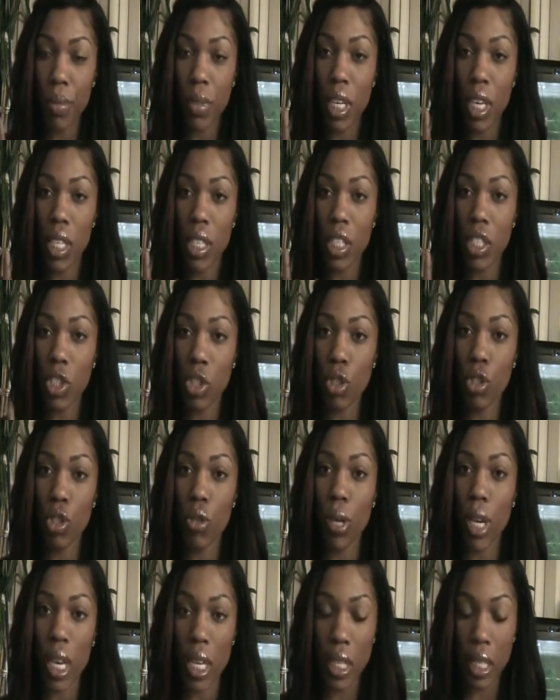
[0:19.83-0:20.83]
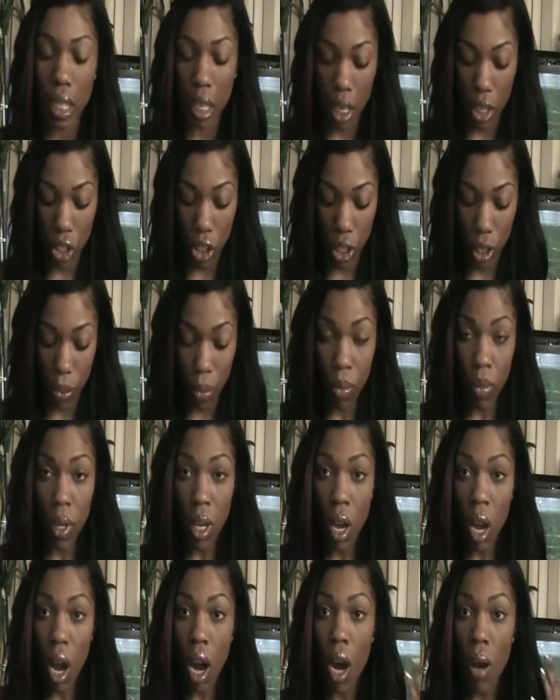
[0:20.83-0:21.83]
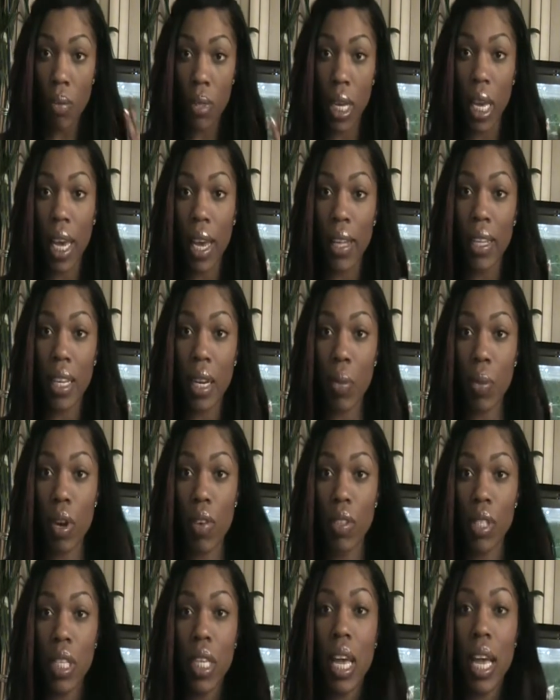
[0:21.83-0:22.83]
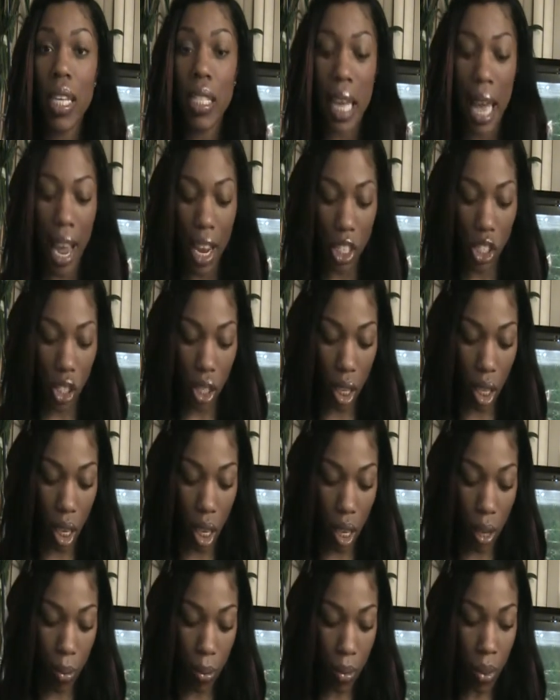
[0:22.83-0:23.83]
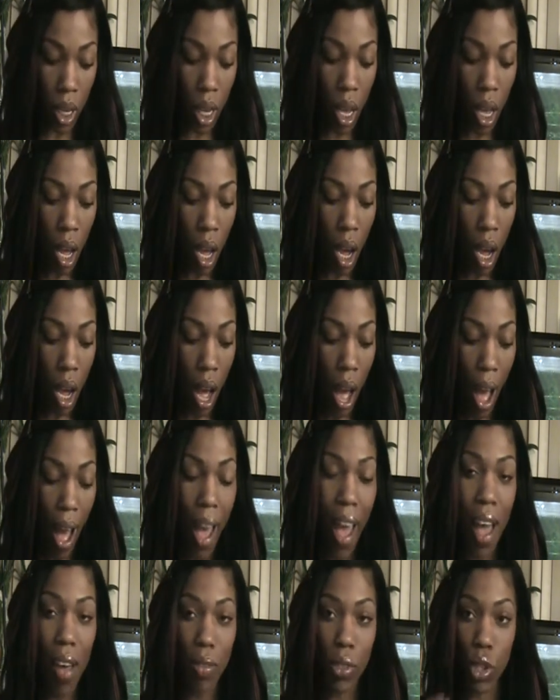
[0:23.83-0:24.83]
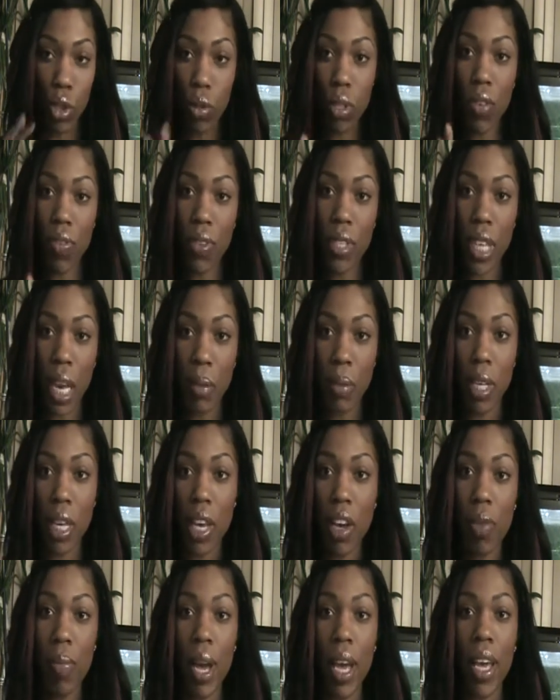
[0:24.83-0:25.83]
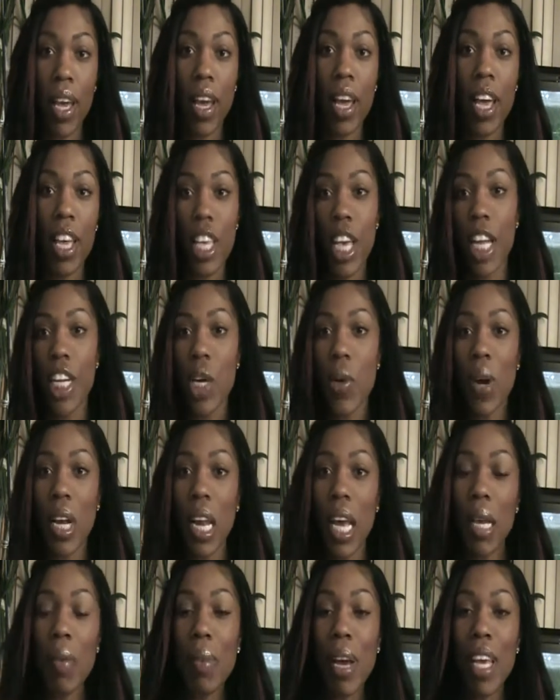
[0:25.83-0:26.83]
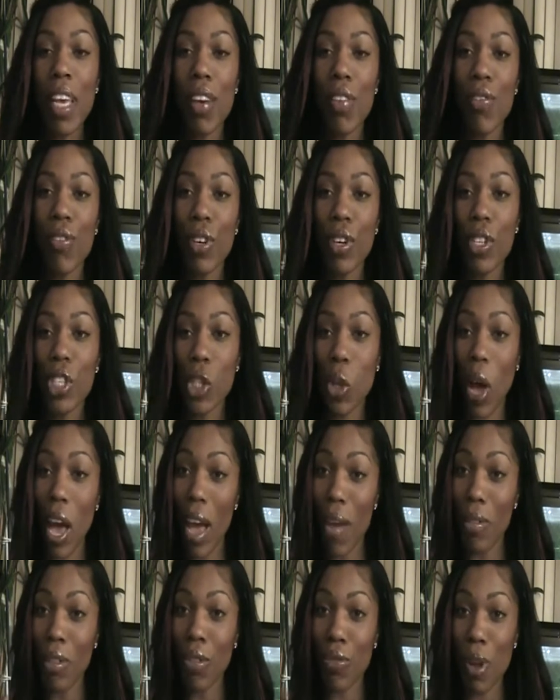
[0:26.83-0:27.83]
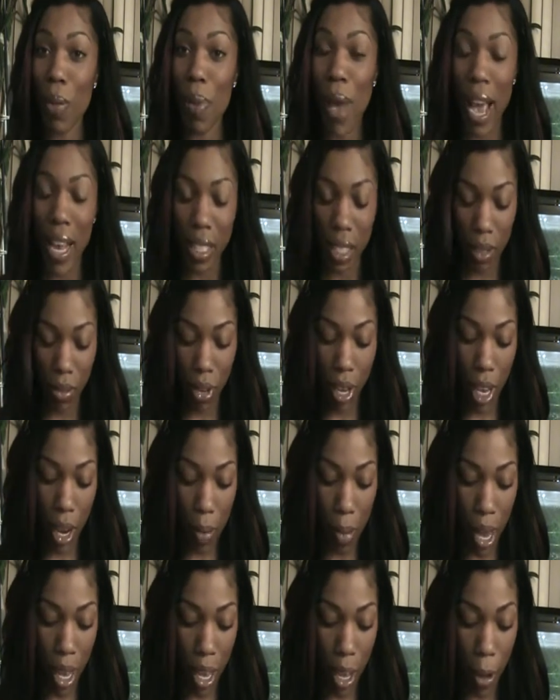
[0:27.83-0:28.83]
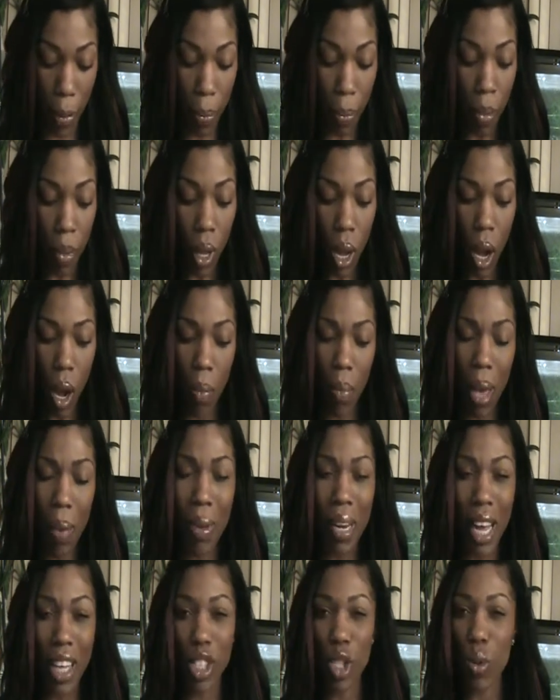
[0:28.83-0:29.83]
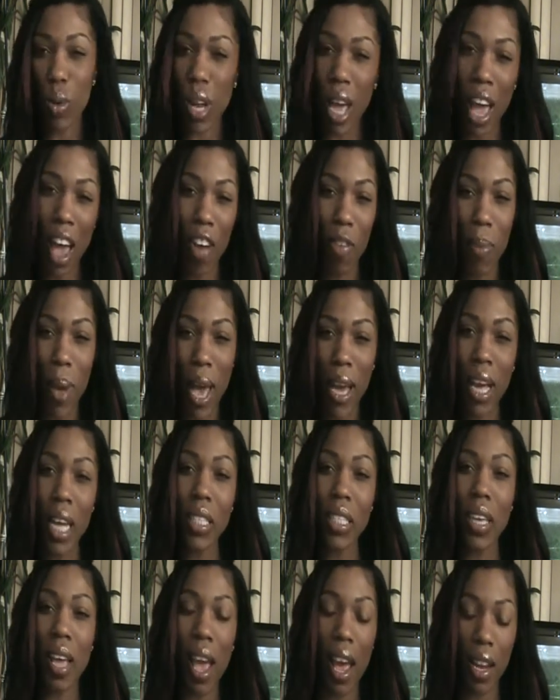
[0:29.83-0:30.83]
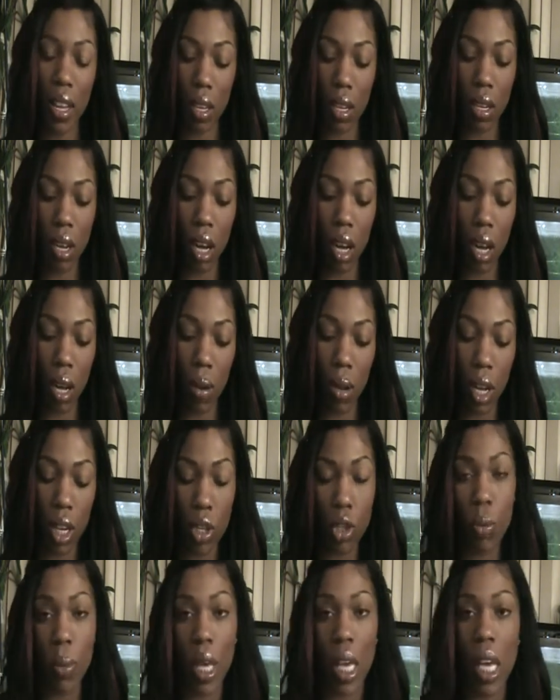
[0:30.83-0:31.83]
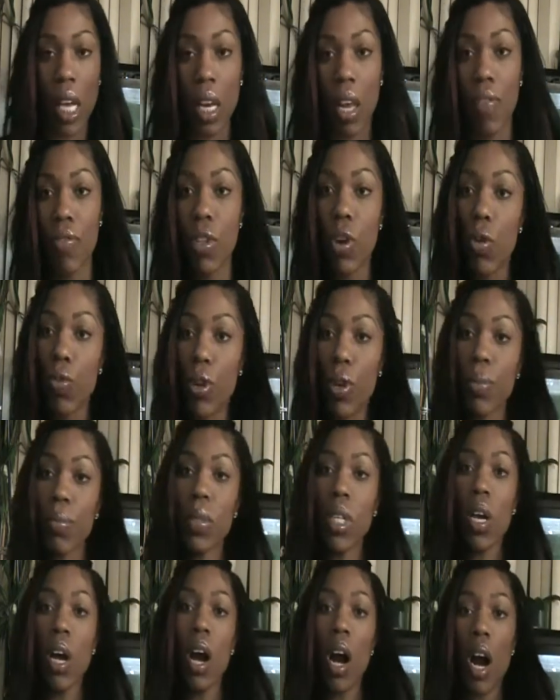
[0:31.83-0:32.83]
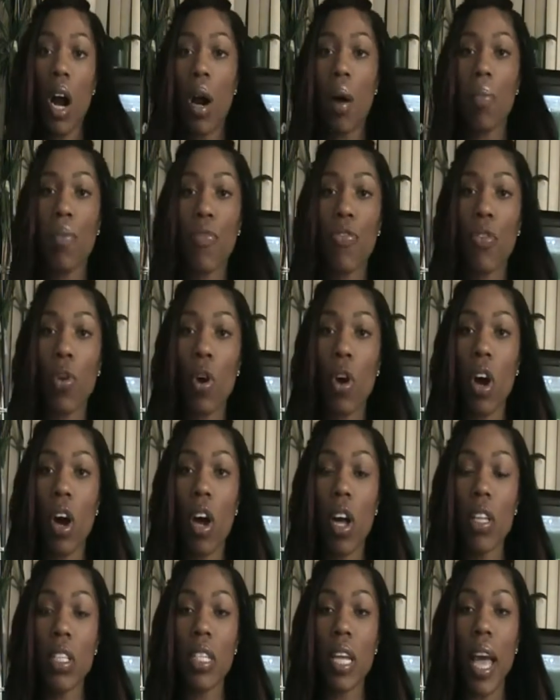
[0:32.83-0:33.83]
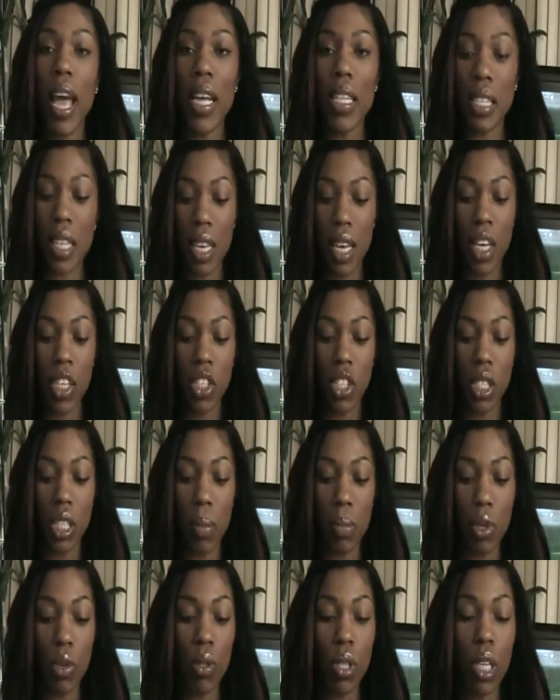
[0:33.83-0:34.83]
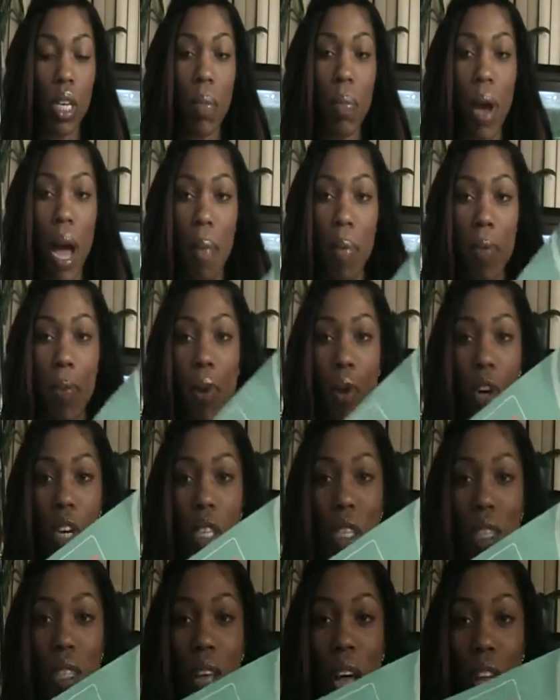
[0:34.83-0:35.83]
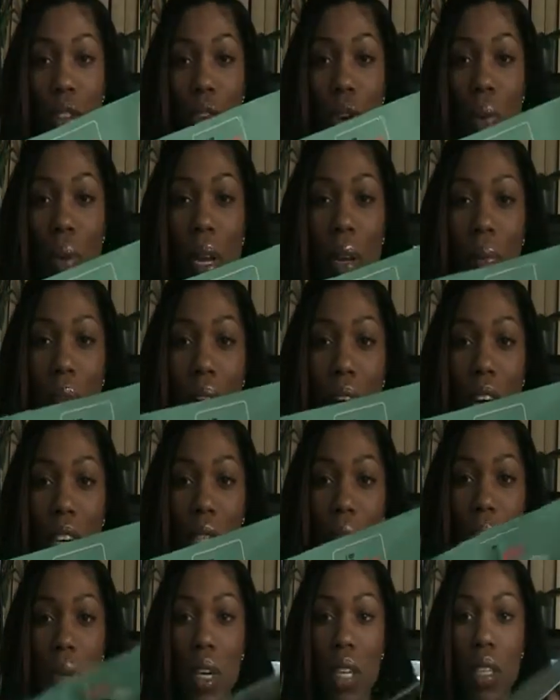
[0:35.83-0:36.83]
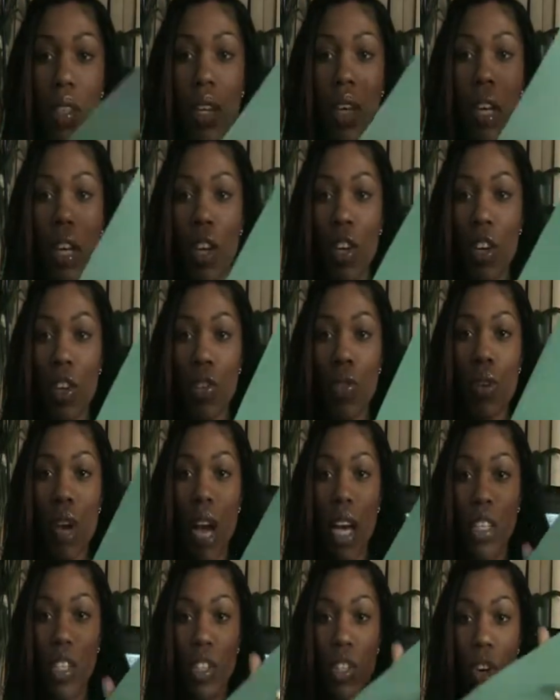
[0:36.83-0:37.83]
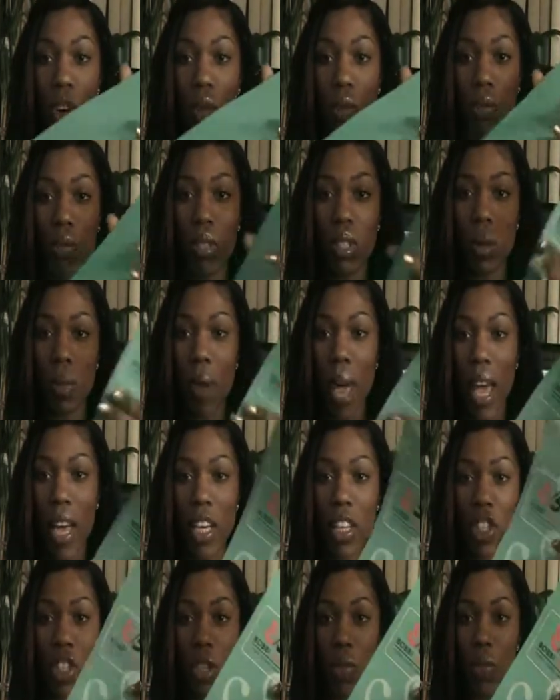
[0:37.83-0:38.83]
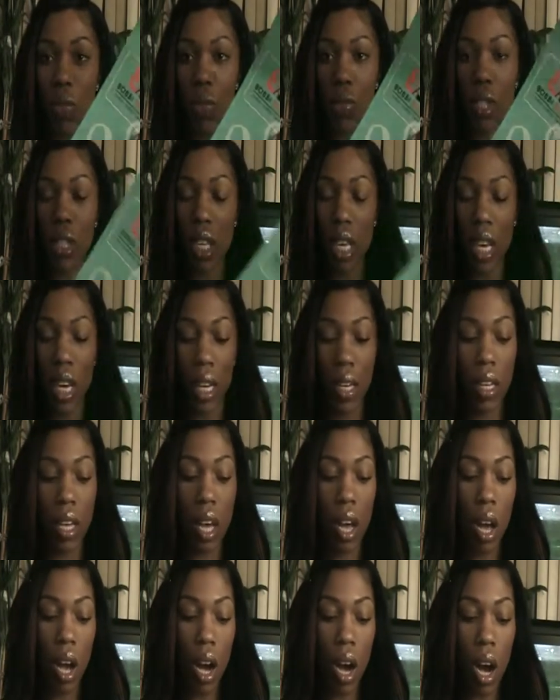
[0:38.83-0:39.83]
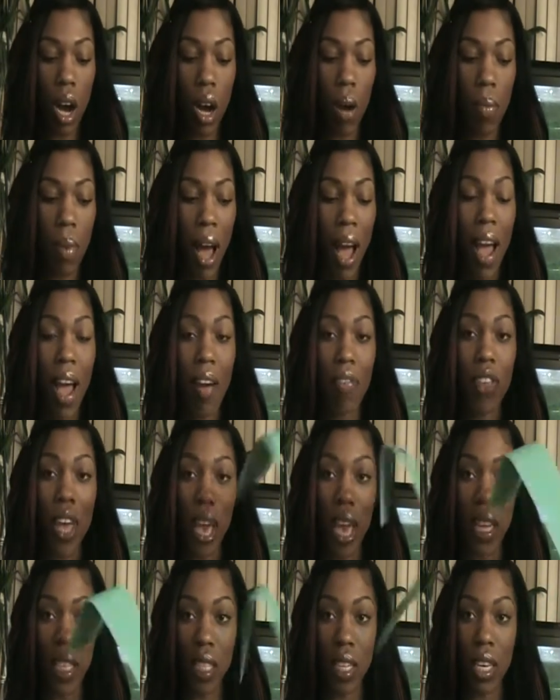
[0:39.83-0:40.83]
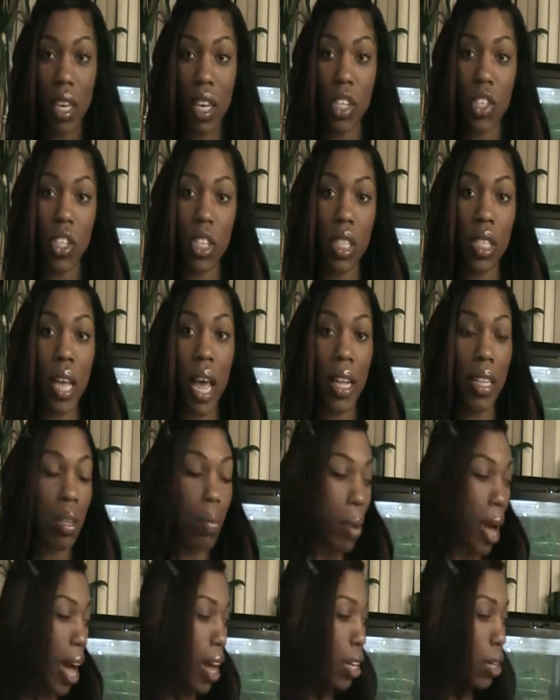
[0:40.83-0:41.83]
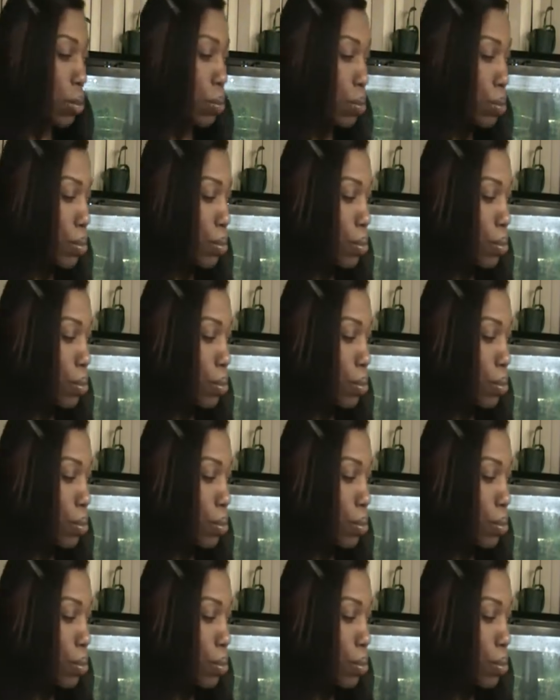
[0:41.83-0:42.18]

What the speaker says: Is the Juju hair installation. The hair that I'm wearing today is actually, I have two different types of hair in my hair, and y'all know I like my hair full, so I have 3 packs of hair in my hair. Maybe like 2.5 pack. I did have a little bit of hair left over. For the 18 inches, I'm using the Bobbi Boss. I threw away the box, but you guys know the packaging when you see it. I have the 18 inches at the bottom.